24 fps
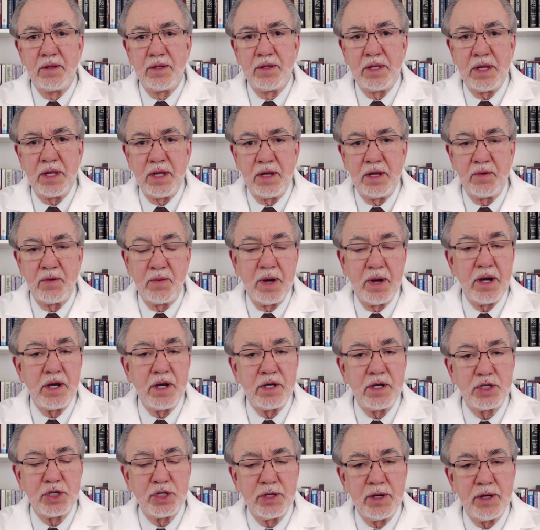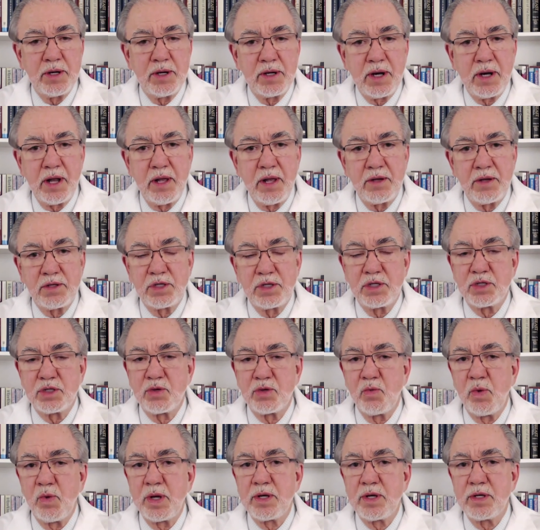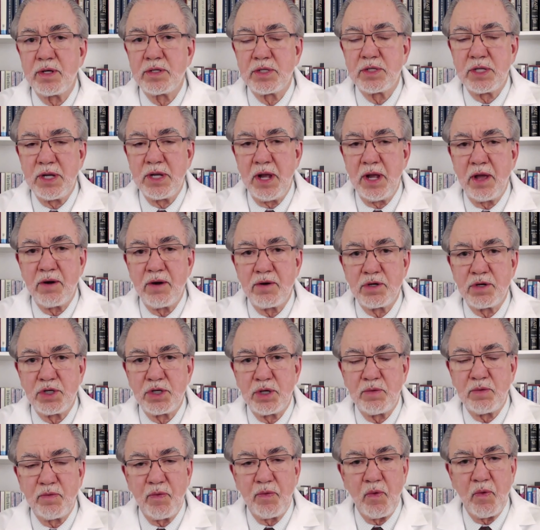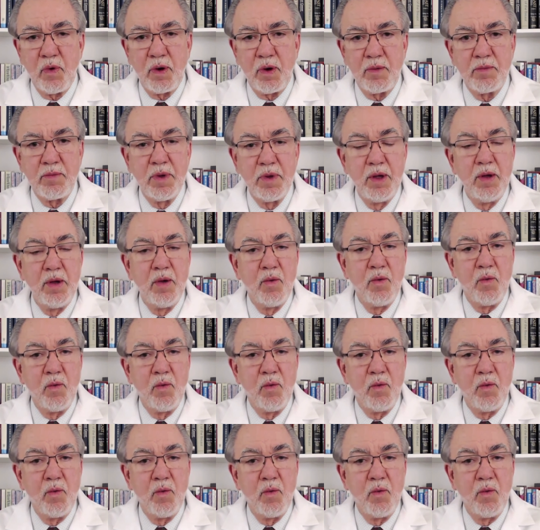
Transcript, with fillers: the radiation oncologist, what is the energy form,